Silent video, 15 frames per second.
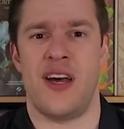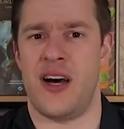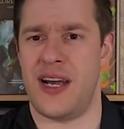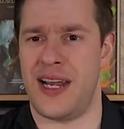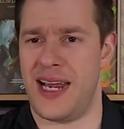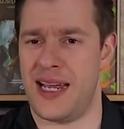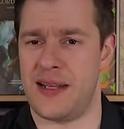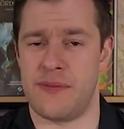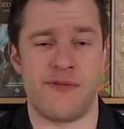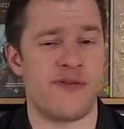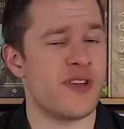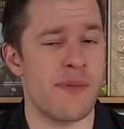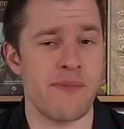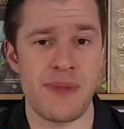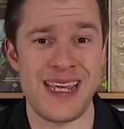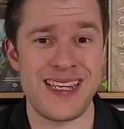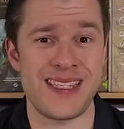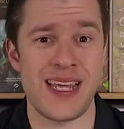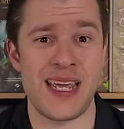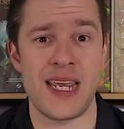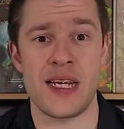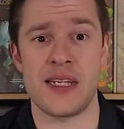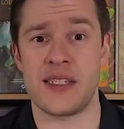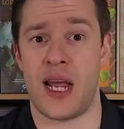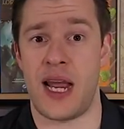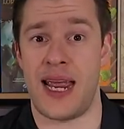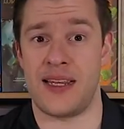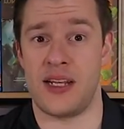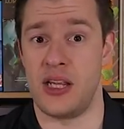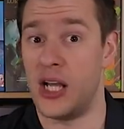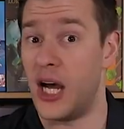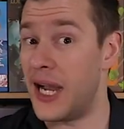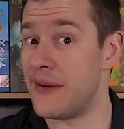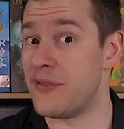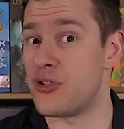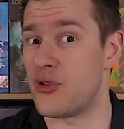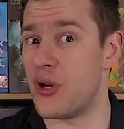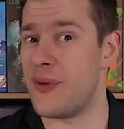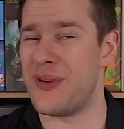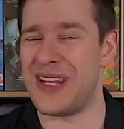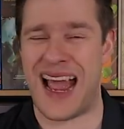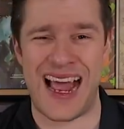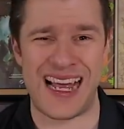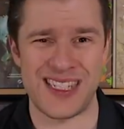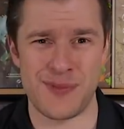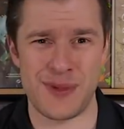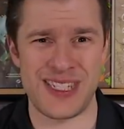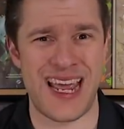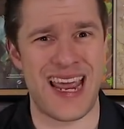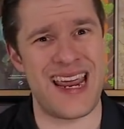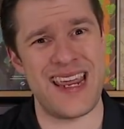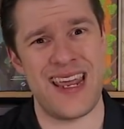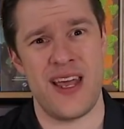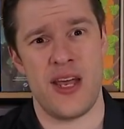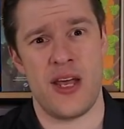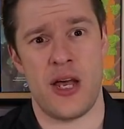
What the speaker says: I had some meetings. I had a live stream with Asmodee.